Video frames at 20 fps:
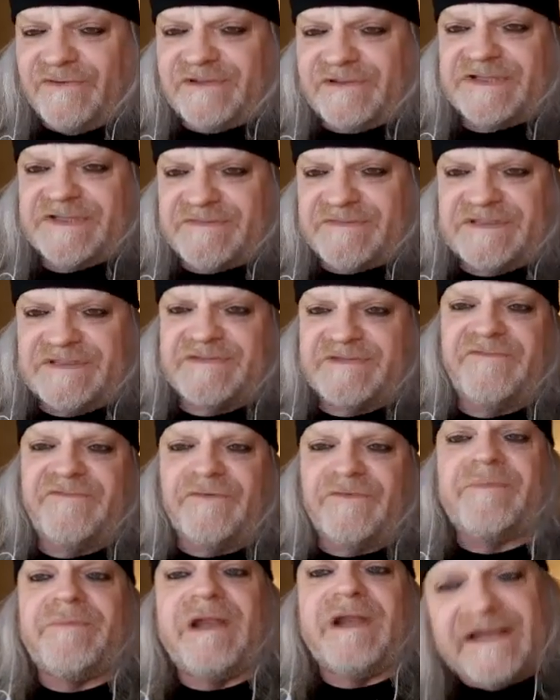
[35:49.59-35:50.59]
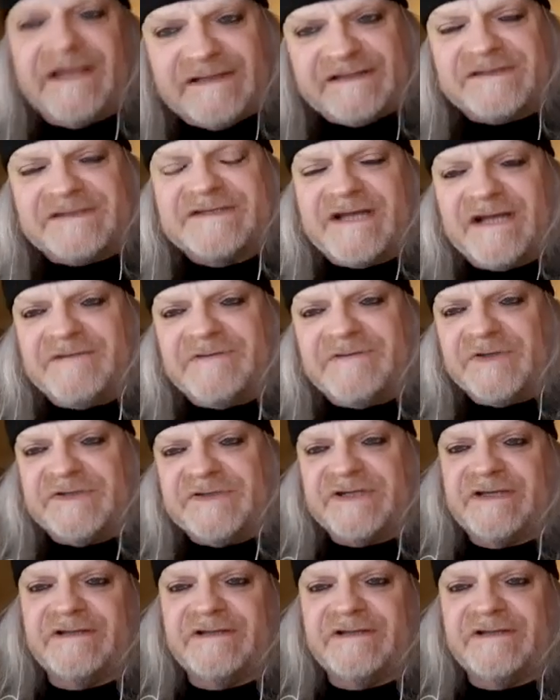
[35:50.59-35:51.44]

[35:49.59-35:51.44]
in Switzerland for playing this kind of music.